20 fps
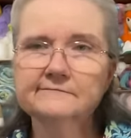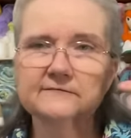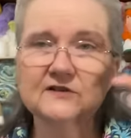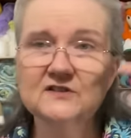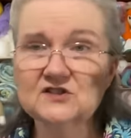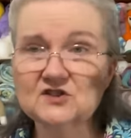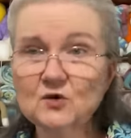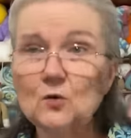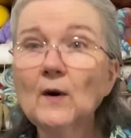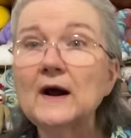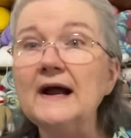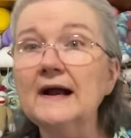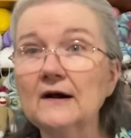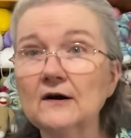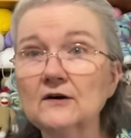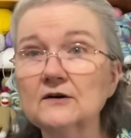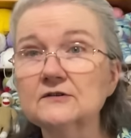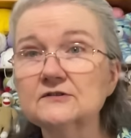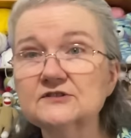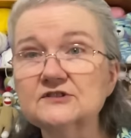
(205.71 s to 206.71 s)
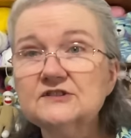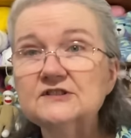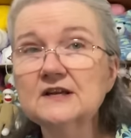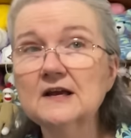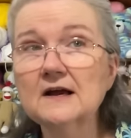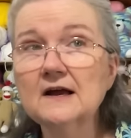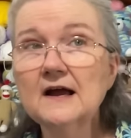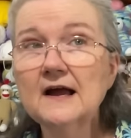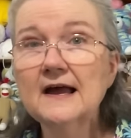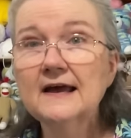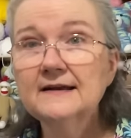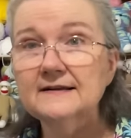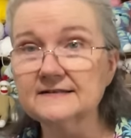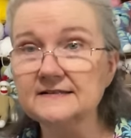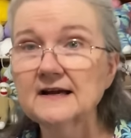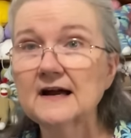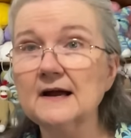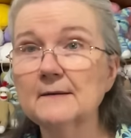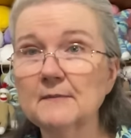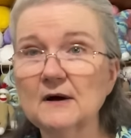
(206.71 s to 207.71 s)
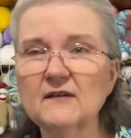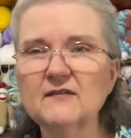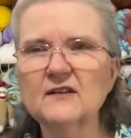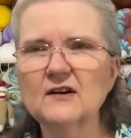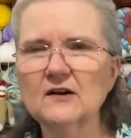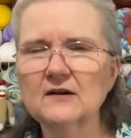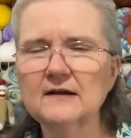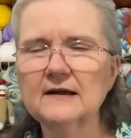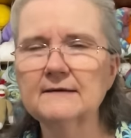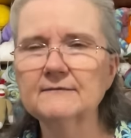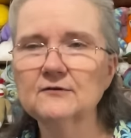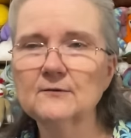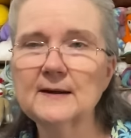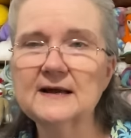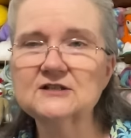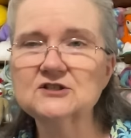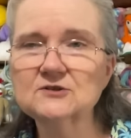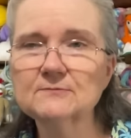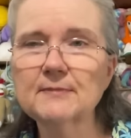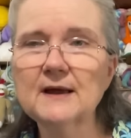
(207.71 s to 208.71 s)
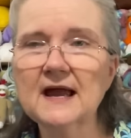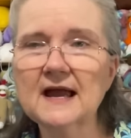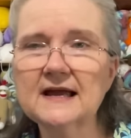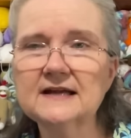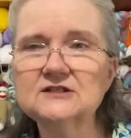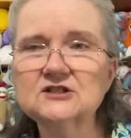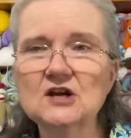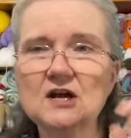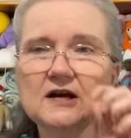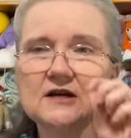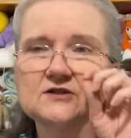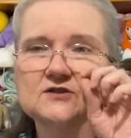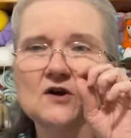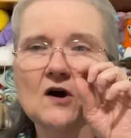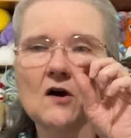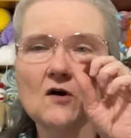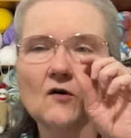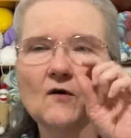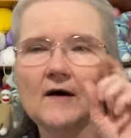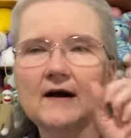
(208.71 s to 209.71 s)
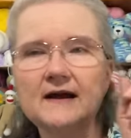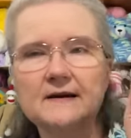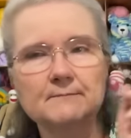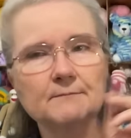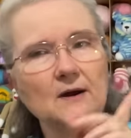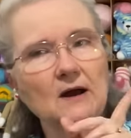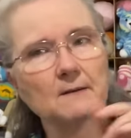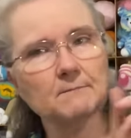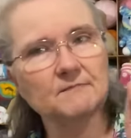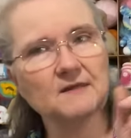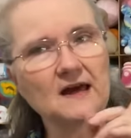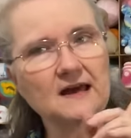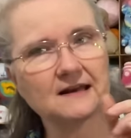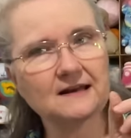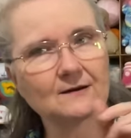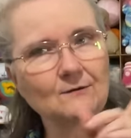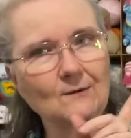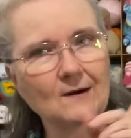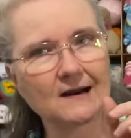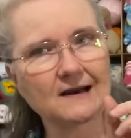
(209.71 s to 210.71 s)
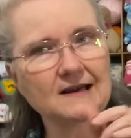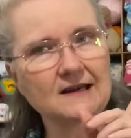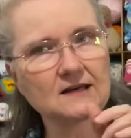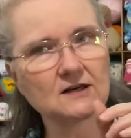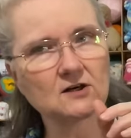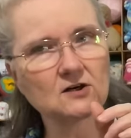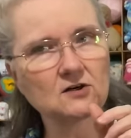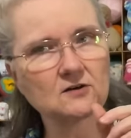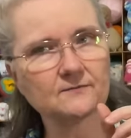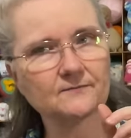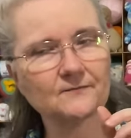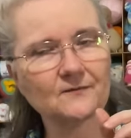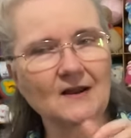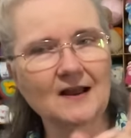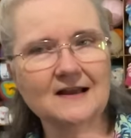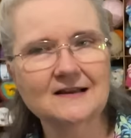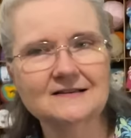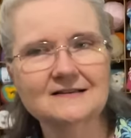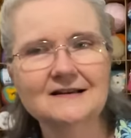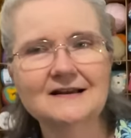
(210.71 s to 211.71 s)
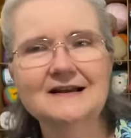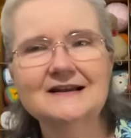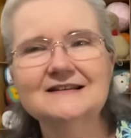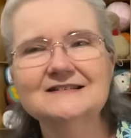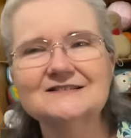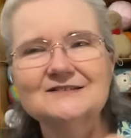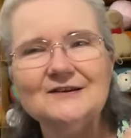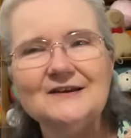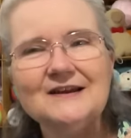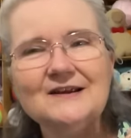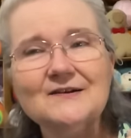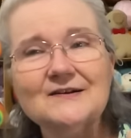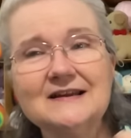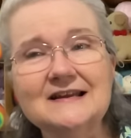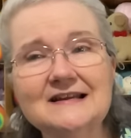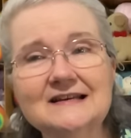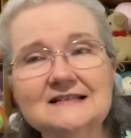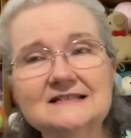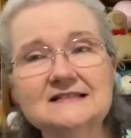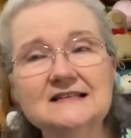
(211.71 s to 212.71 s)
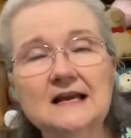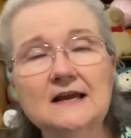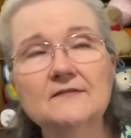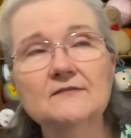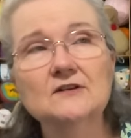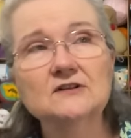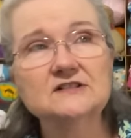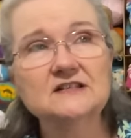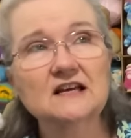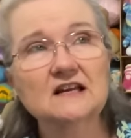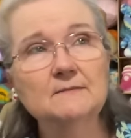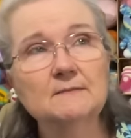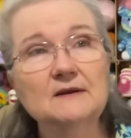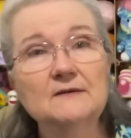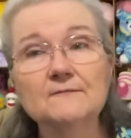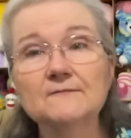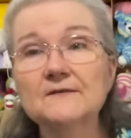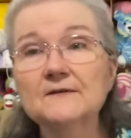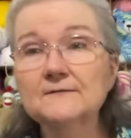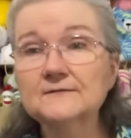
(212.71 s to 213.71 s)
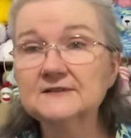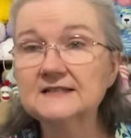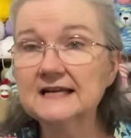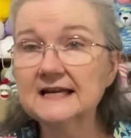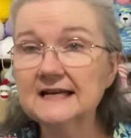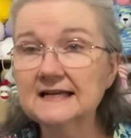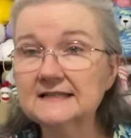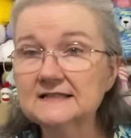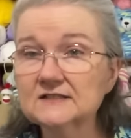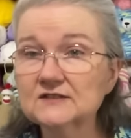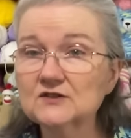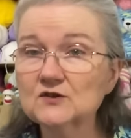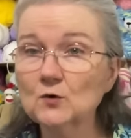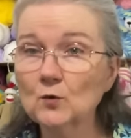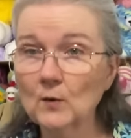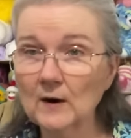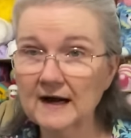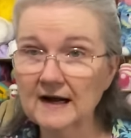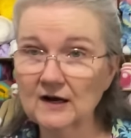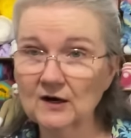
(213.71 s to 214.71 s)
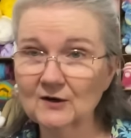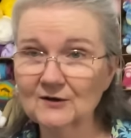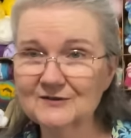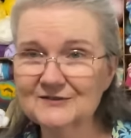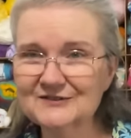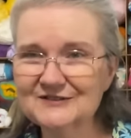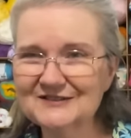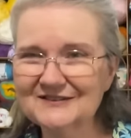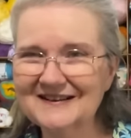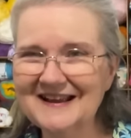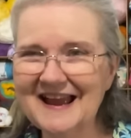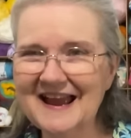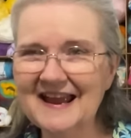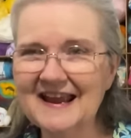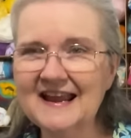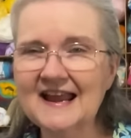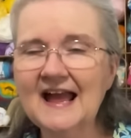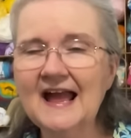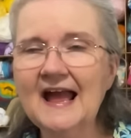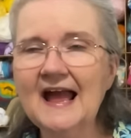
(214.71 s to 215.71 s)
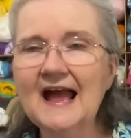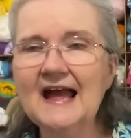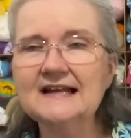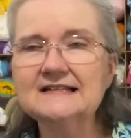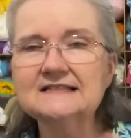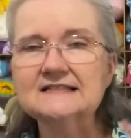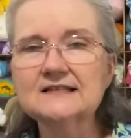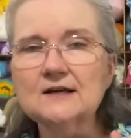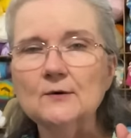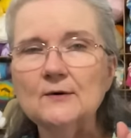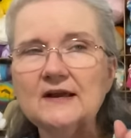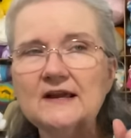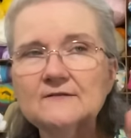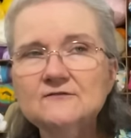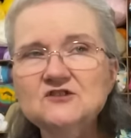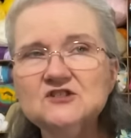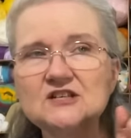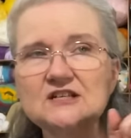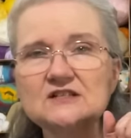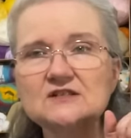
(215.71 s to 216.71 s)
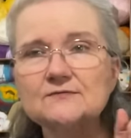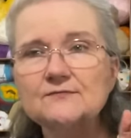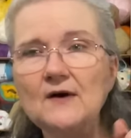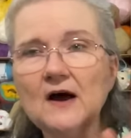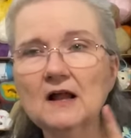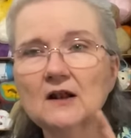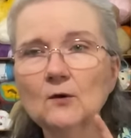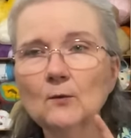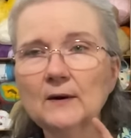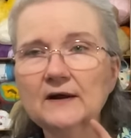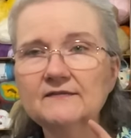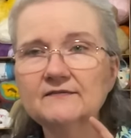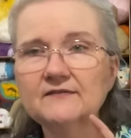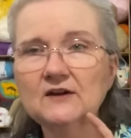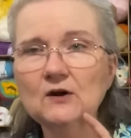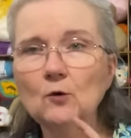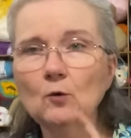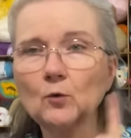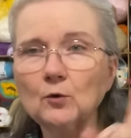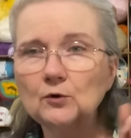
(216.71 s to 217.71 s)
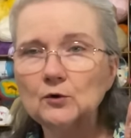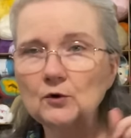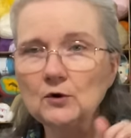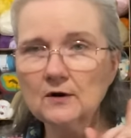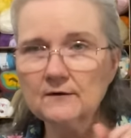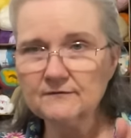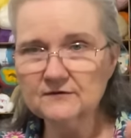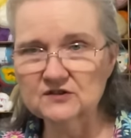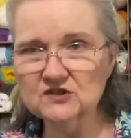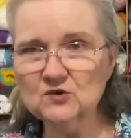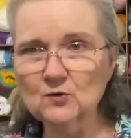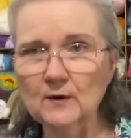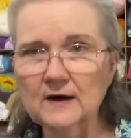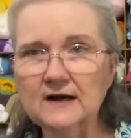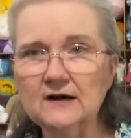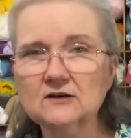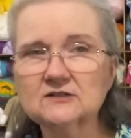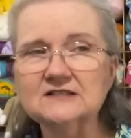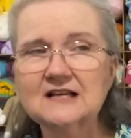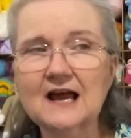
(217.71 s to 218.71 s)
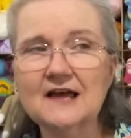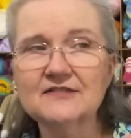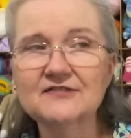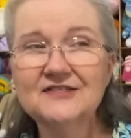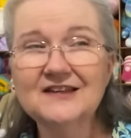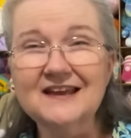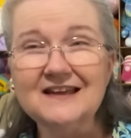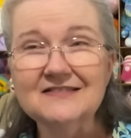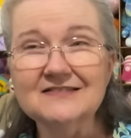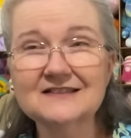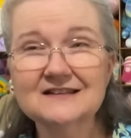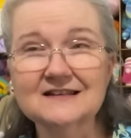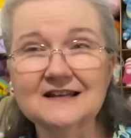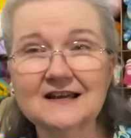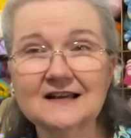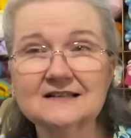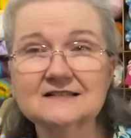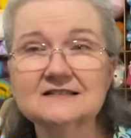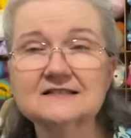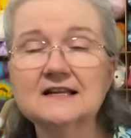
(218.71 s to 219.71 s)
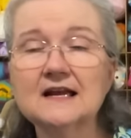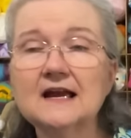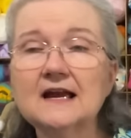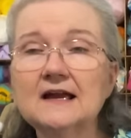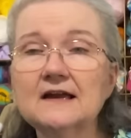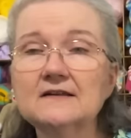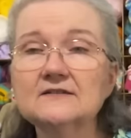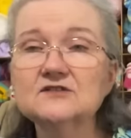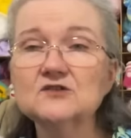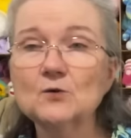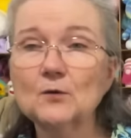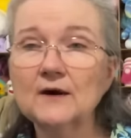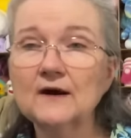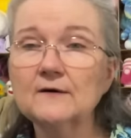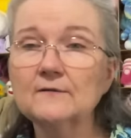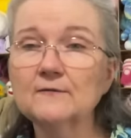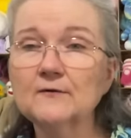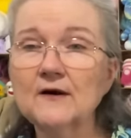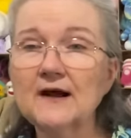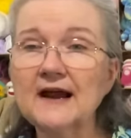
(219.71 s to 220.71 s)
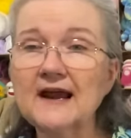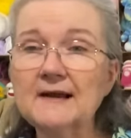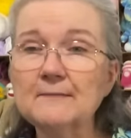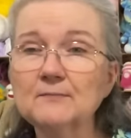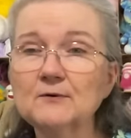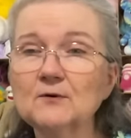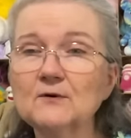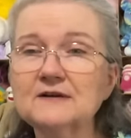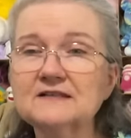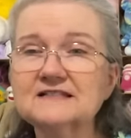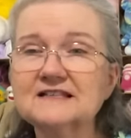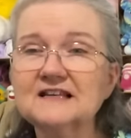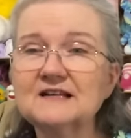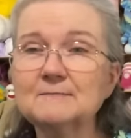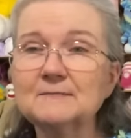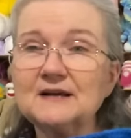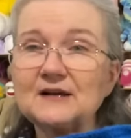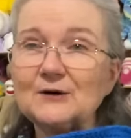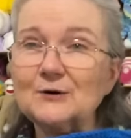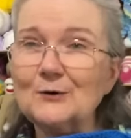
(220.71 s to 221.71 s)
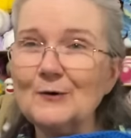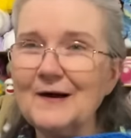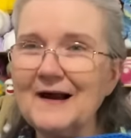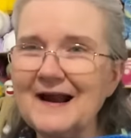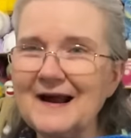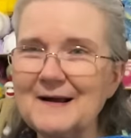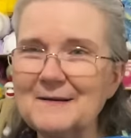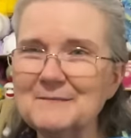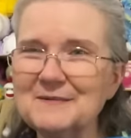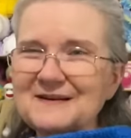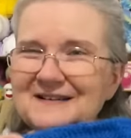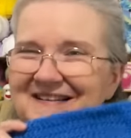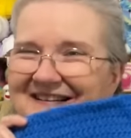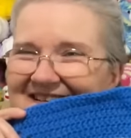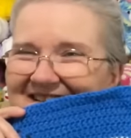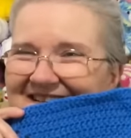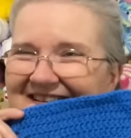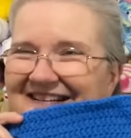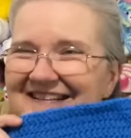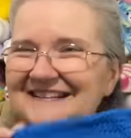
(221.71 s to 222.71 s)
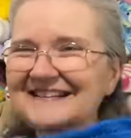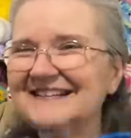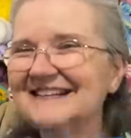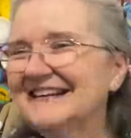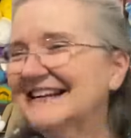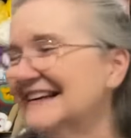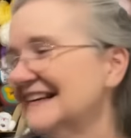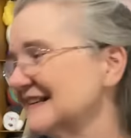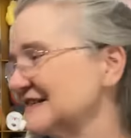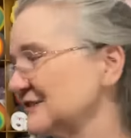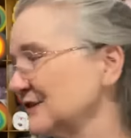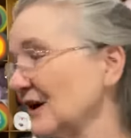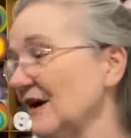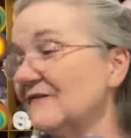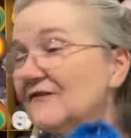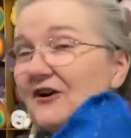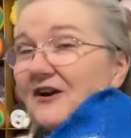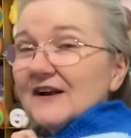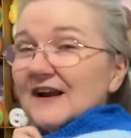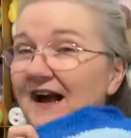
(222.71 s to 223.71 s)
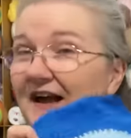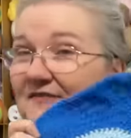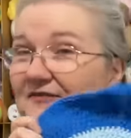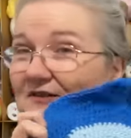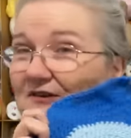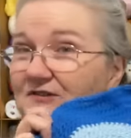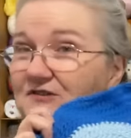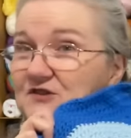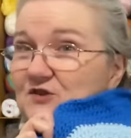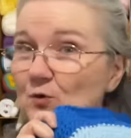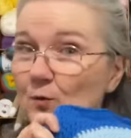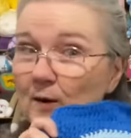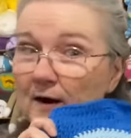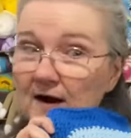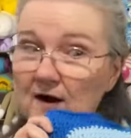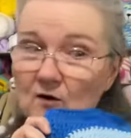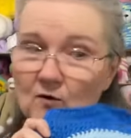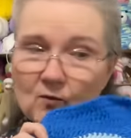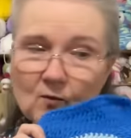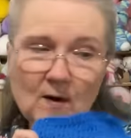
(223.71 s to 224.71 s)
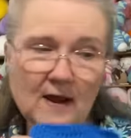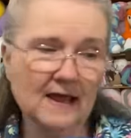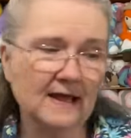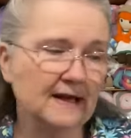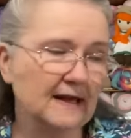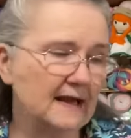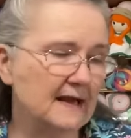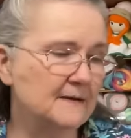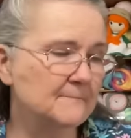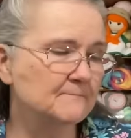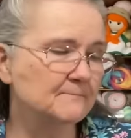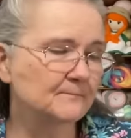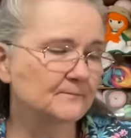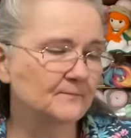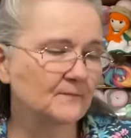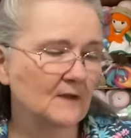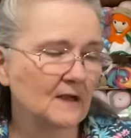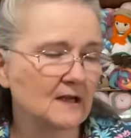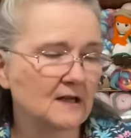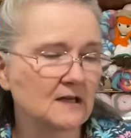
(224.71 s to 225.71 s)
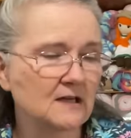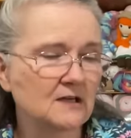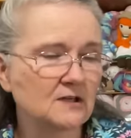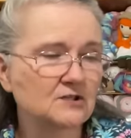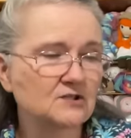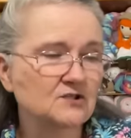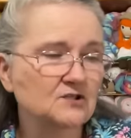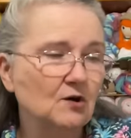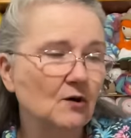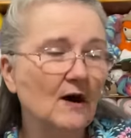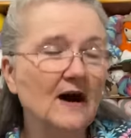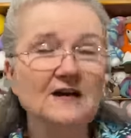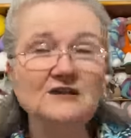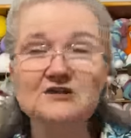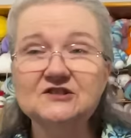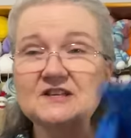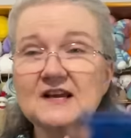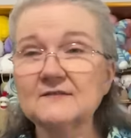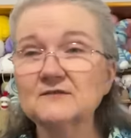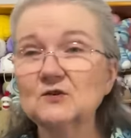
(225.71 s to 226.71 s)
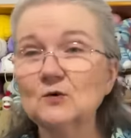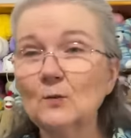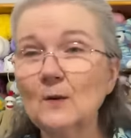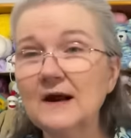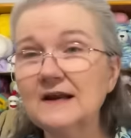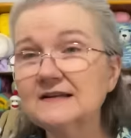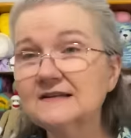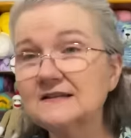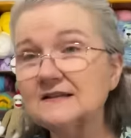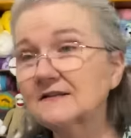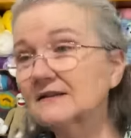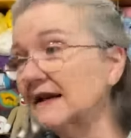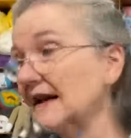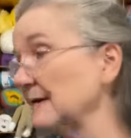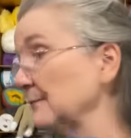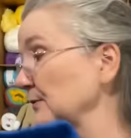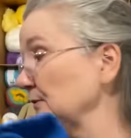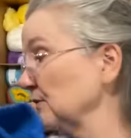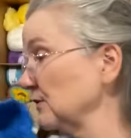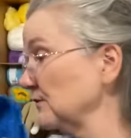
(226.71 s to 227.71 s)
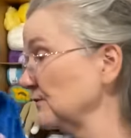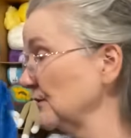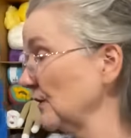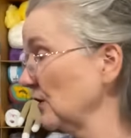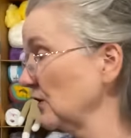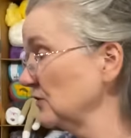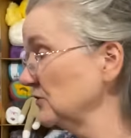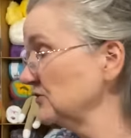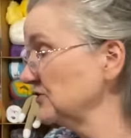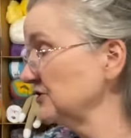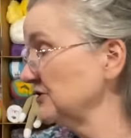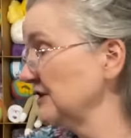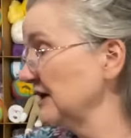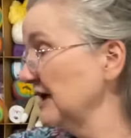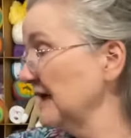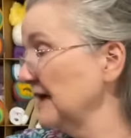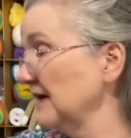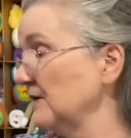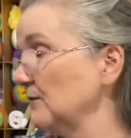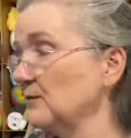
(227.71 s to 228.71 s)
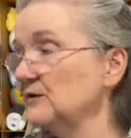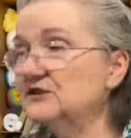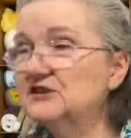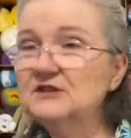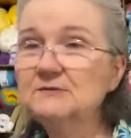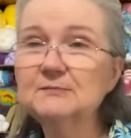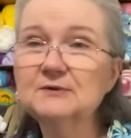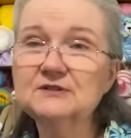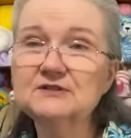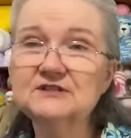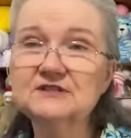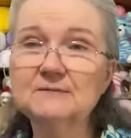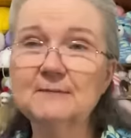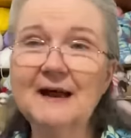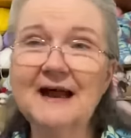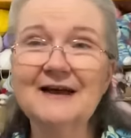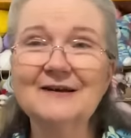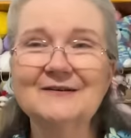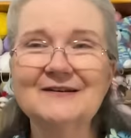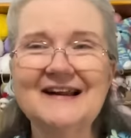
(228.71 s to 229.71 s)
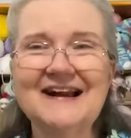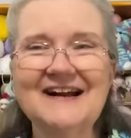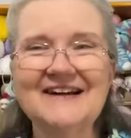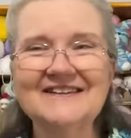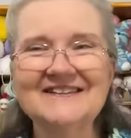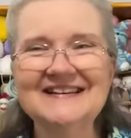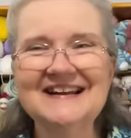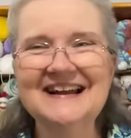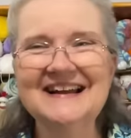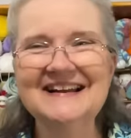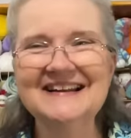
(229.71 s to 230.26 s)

squares ahead of time on the information page. So I'll go ahead and pop that in right here. Okay, so here it is. It's going to be 15 squares. Okay, and so if she's following the order of the squares, I think the next square for April is going to be a crab. So I've already got the square ready, so I just have to wait till April the 1st when she puts the pattern out.